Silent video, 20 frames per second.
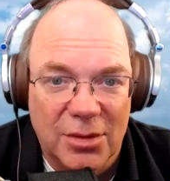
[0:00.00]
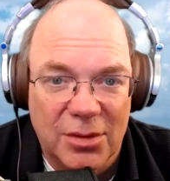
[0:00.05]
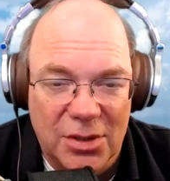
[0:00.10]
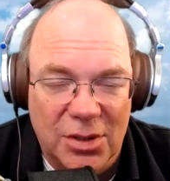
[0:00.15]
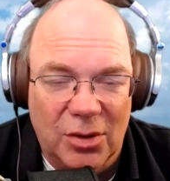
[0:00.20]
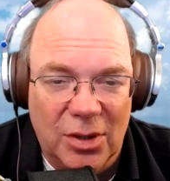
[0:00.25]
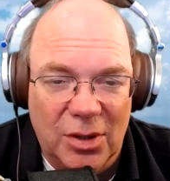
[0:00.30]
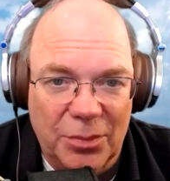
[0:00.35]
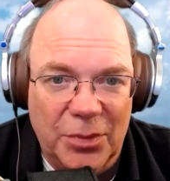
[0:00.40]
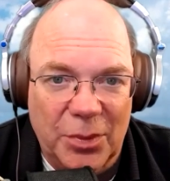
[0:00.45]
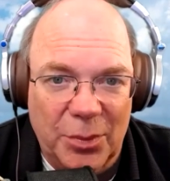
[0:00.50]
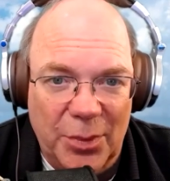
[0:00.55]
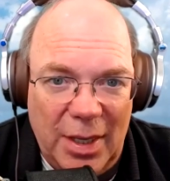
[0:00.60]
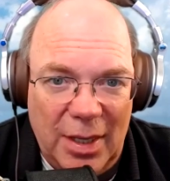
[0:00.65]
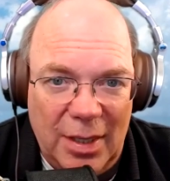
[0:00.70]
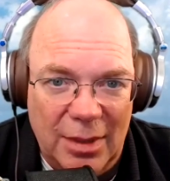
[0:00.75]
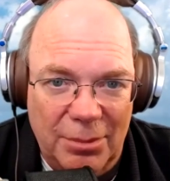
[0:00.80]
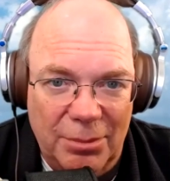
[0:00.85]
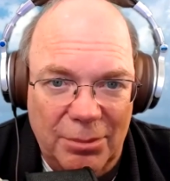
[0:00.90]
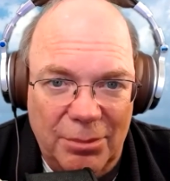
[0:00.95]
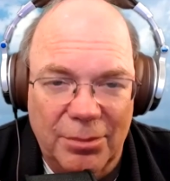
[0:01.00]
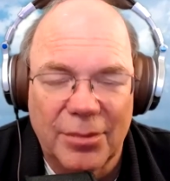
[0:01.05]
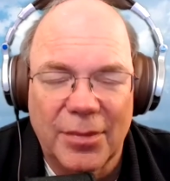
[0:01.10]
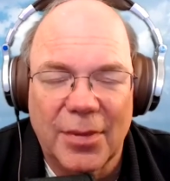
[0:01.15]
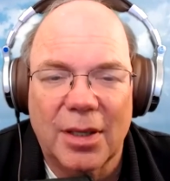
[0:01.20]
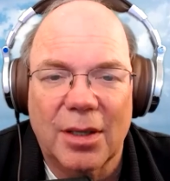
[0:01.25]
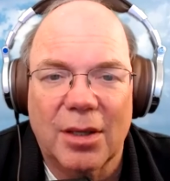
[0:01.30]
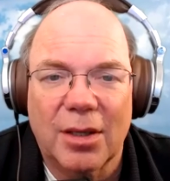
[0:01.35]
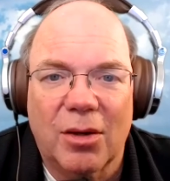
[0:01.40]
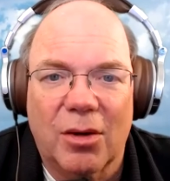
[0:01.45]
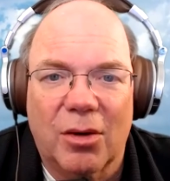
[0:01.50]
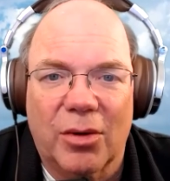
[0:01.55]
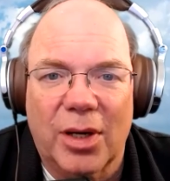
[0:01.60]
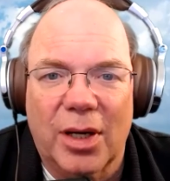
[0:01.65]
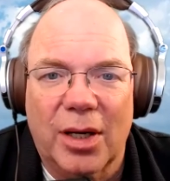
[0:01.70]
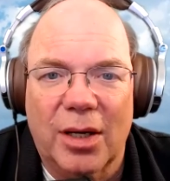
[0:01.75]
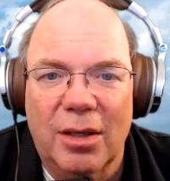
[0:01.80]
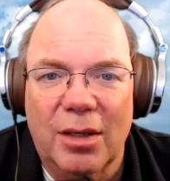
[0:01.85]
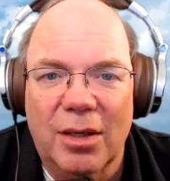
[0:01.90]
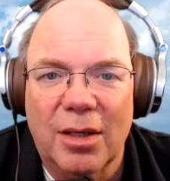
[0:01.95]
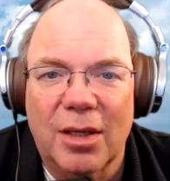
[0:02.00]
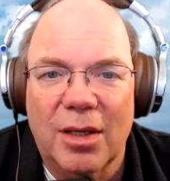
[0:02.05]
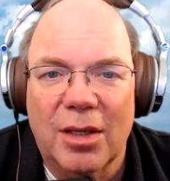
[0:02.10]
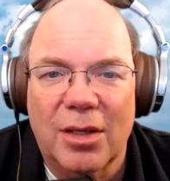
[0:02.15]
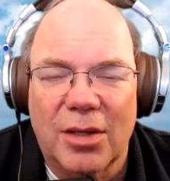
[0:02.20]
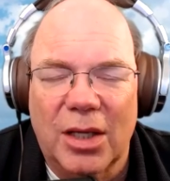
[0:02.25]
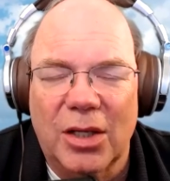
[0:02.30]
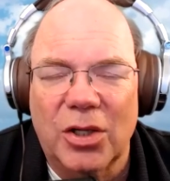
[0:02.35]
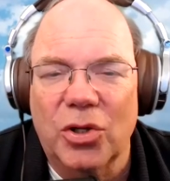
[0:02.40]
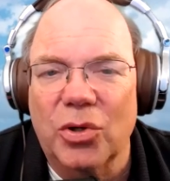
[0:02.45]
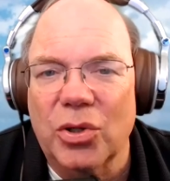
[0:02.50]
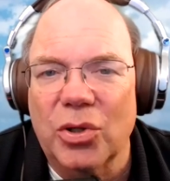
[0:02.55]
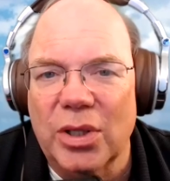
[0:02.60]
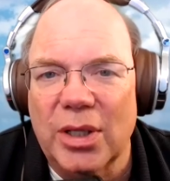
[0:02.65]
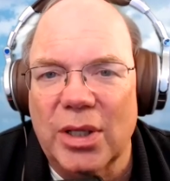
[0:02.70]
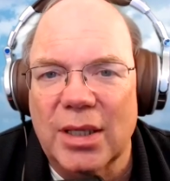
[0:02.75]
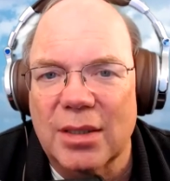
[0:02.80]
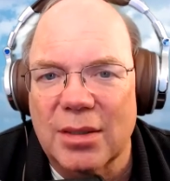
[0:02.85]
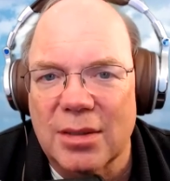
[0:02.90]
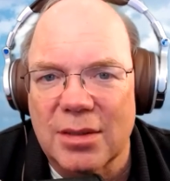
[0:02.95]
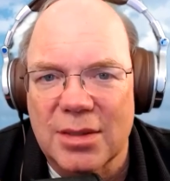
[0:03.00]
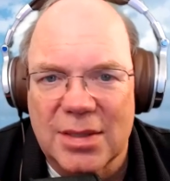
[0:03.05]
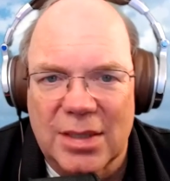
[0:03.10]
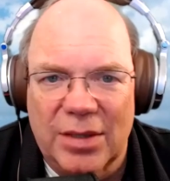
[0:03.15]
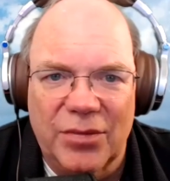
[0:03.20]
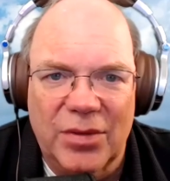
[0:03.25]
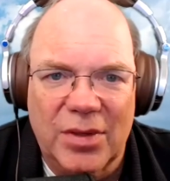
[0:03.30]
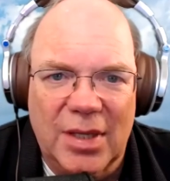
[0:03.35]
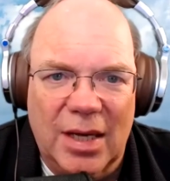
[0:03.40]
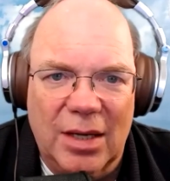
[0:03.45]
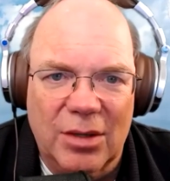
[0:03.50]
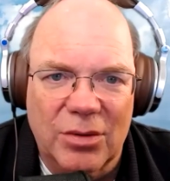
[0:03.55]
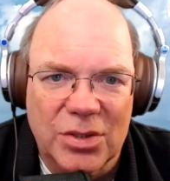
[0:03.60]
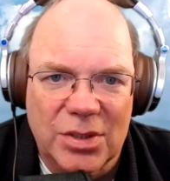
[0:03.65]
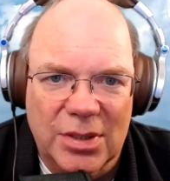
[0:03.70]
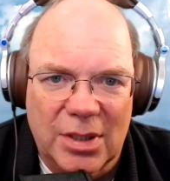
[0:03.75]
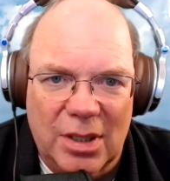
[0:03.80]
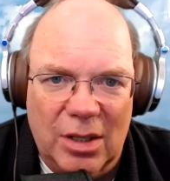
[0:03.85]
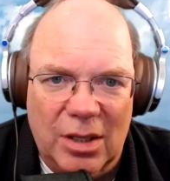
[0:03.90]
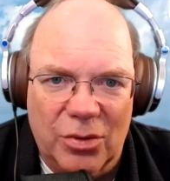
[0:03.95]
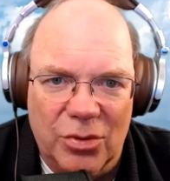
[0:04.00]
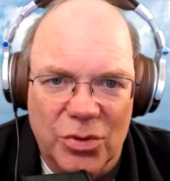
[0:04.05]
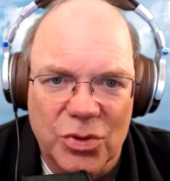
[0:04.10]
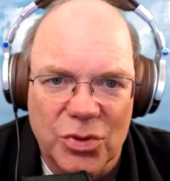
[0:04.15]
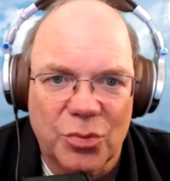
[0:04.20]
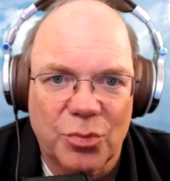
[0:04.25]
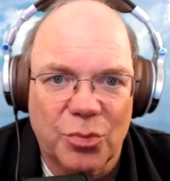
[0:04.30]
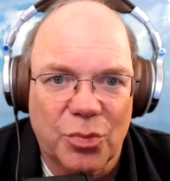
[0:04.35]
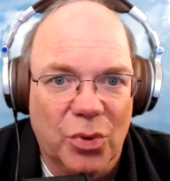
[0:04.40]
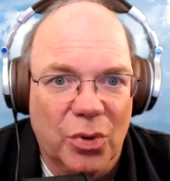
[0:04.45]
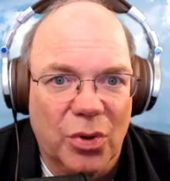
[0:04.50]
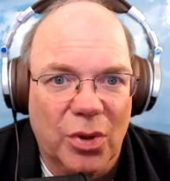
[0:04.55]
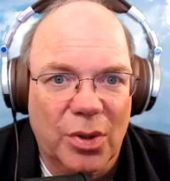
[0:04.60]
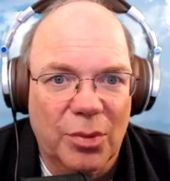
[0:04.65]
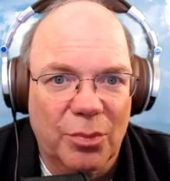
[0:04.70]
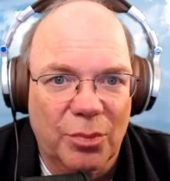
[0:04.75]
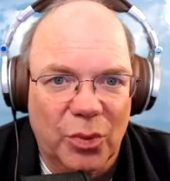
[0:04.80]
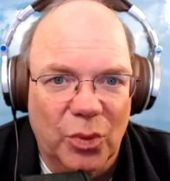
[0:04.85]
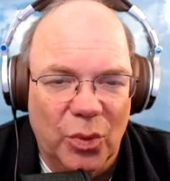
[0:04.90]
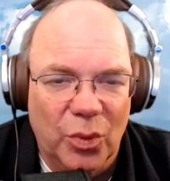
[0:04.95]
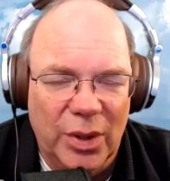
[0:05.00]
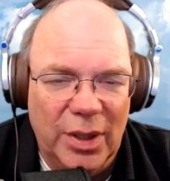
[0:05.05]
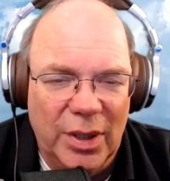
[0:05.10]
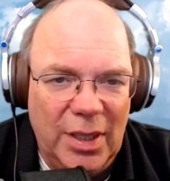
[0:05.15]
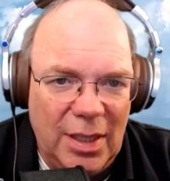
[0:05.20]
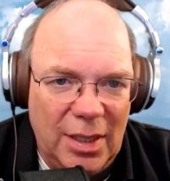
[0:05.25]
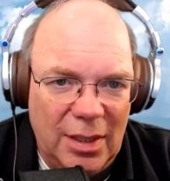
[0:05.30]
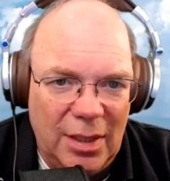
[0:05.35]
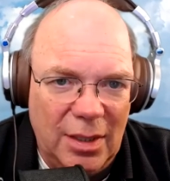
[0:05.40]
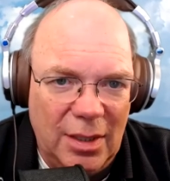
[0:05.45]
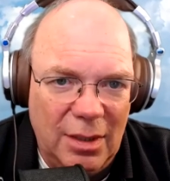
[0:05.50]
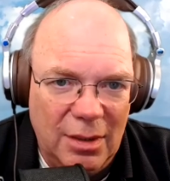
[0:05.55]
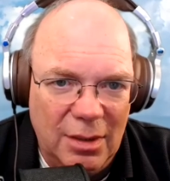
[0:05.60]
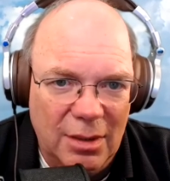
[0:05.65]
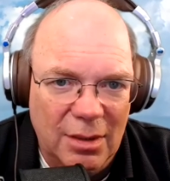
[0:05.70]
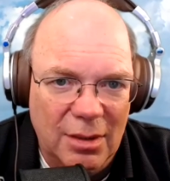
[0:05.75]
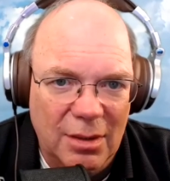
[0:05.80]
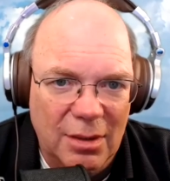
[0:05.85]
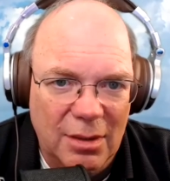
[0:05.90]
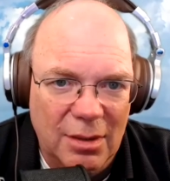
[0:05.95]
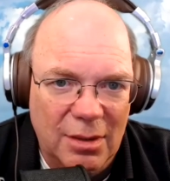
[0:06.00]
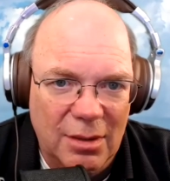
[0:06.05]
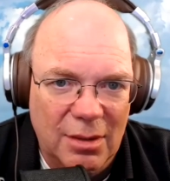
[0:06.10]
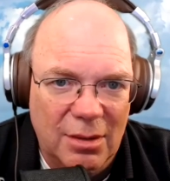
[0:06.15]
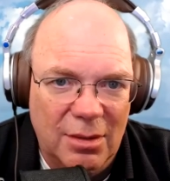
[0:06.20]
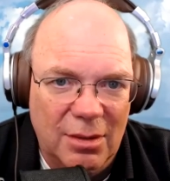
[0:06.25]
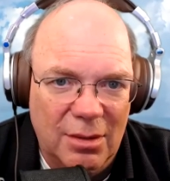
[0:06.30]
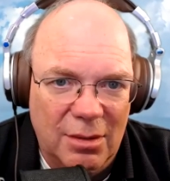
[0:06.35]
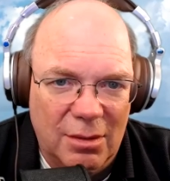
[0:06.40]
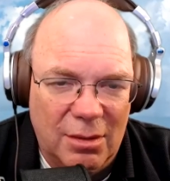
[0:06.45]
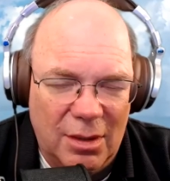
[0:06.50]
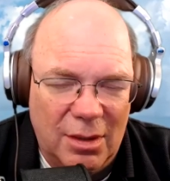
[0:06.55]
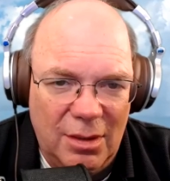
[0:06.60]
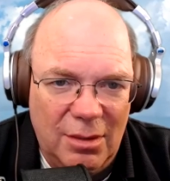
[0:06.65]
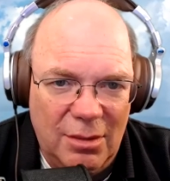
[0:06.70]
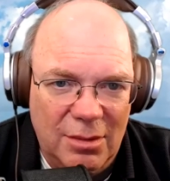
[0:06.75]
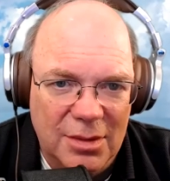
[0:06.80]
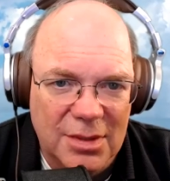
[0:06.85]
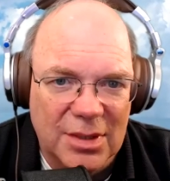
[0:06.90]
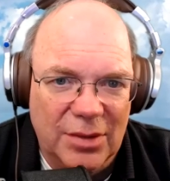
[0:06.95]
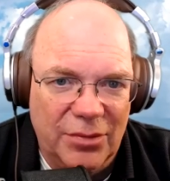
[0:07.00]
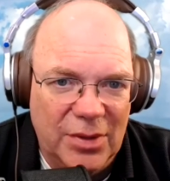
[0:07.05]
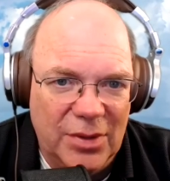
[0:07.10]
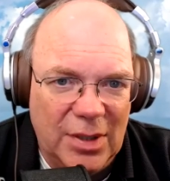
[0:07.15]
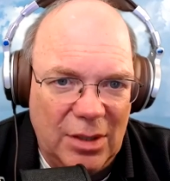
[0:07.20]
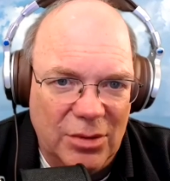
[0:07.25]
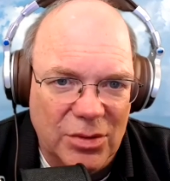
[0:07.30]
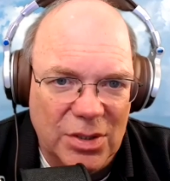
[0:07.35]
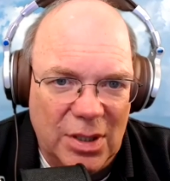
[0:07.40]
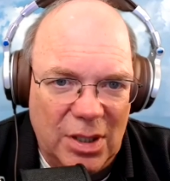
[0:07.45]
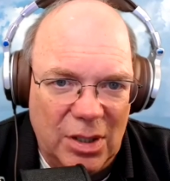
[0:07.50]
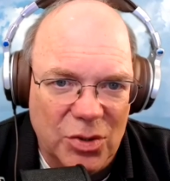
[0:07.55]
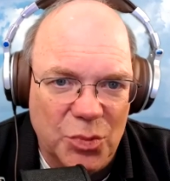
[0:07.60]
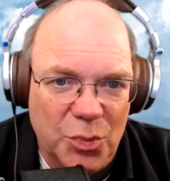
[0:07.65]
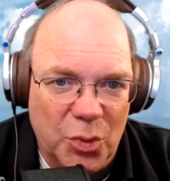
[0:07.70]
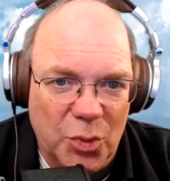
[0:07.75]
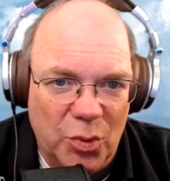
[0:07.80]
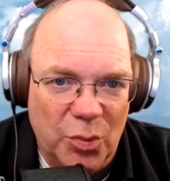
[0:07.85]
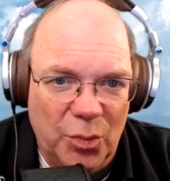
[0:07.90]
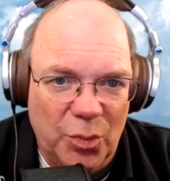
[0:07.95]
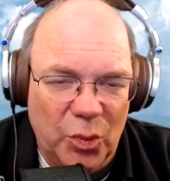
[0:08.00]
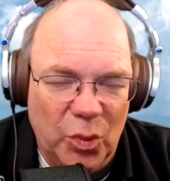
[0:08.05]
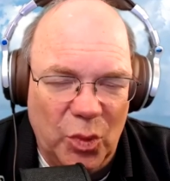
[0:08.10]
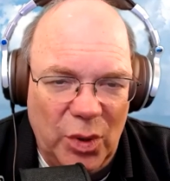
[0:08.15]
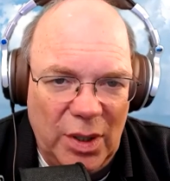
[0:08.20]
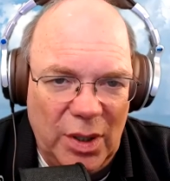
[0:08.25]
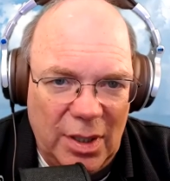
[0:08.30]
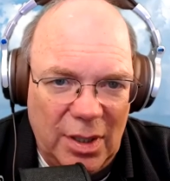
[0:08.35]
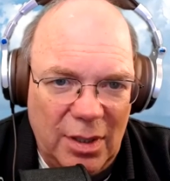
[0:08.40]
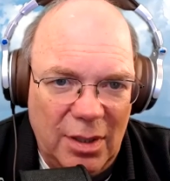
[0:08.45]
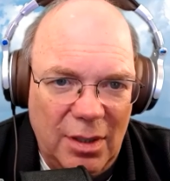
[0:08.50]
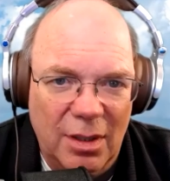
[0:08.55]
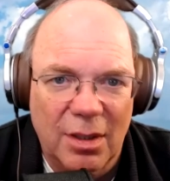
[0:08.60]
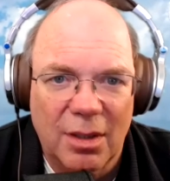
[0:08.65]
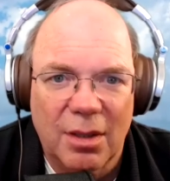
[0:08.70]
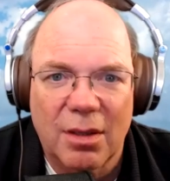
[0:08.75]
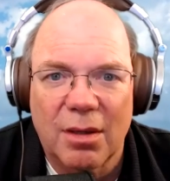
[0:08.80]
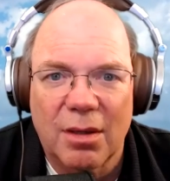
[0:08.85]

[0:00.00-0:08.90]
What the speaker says: still kept them on, okay, then you could get $7,000 per employee. All right, $7,000 per employee,